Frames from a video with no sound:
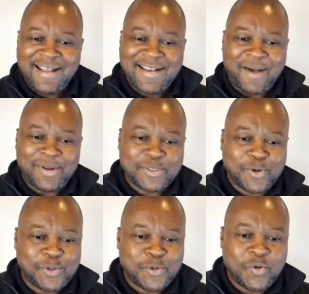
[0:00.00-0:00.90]
Now let's
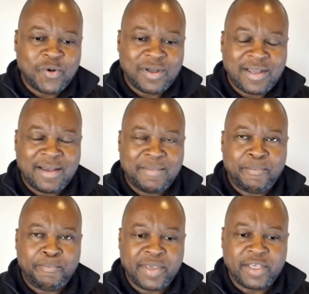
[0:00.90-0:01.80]
go to a
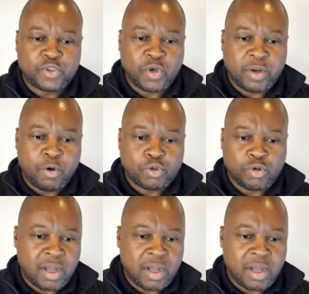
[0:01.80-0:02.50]
big story also